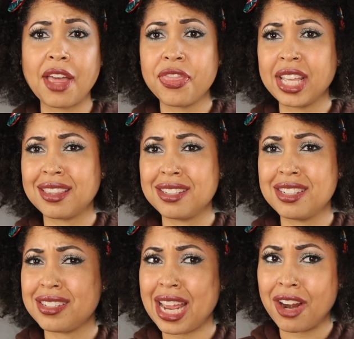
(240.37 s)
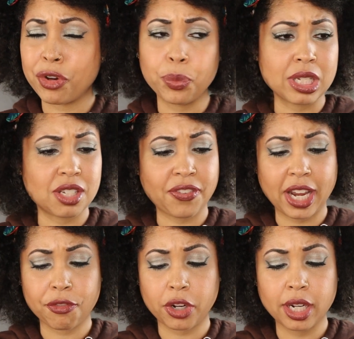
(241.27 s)
I think this is everyone's
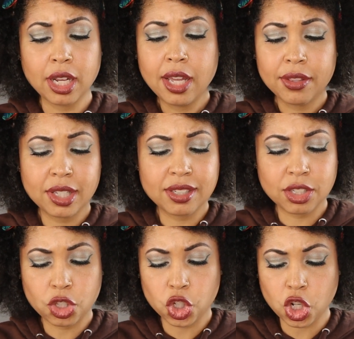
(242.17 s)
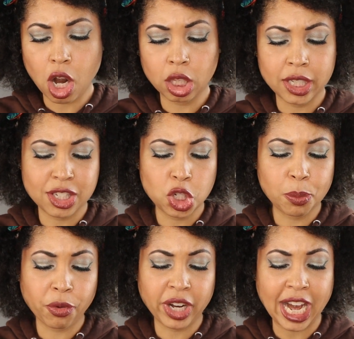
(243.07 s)
favorite. This is the Charlotte
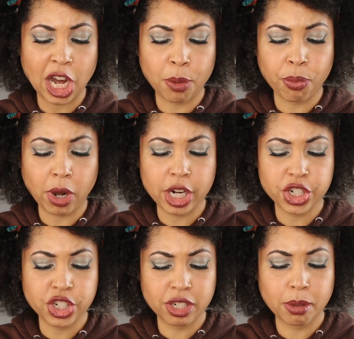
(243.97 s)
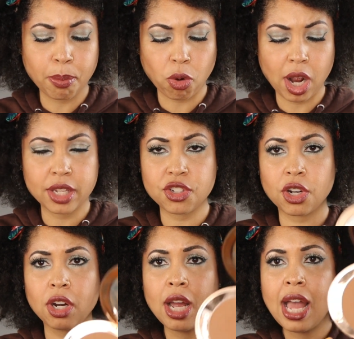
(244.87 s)
Tilbury Airbrushed
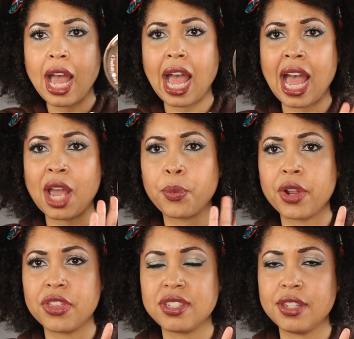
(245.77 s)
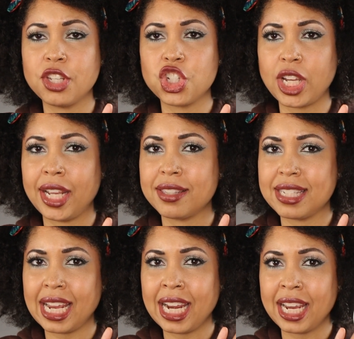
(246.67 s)
Bronzer. I wear this in the shade
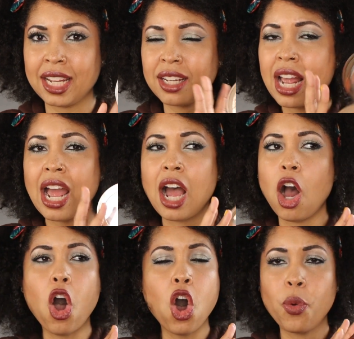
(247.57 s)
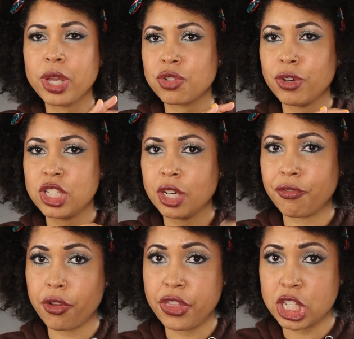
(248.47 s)
tan. Always reaching
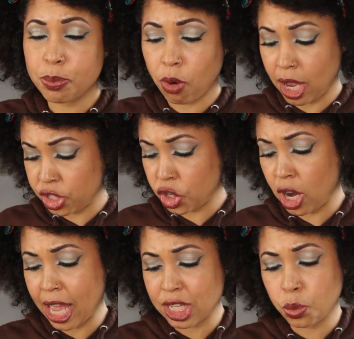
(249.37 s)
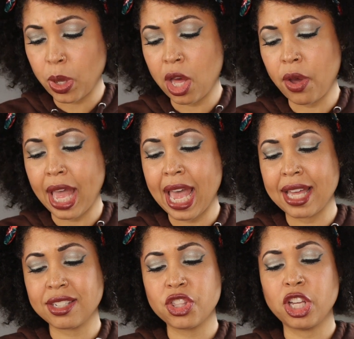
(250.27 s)
for this bronzer, as well
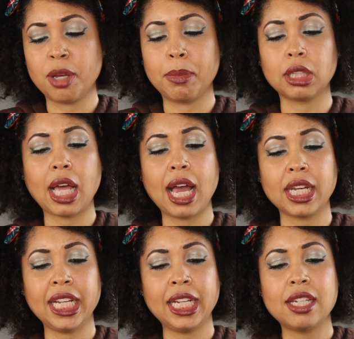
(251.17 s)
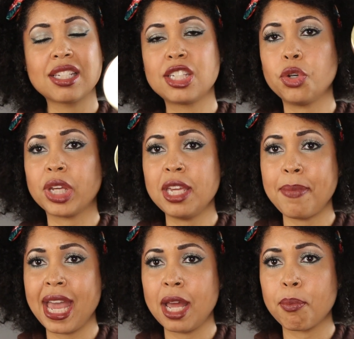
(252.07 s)
as the Milani Silky
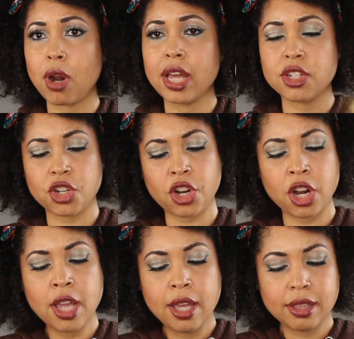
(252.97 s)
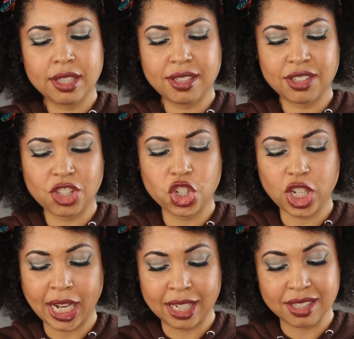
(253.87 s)
Matte Bronzer. This is the
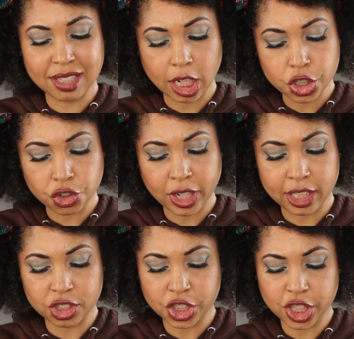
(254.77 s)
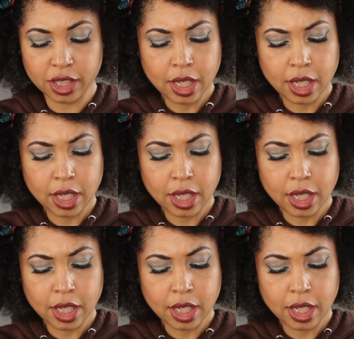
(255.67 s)
shade Sun Drenched.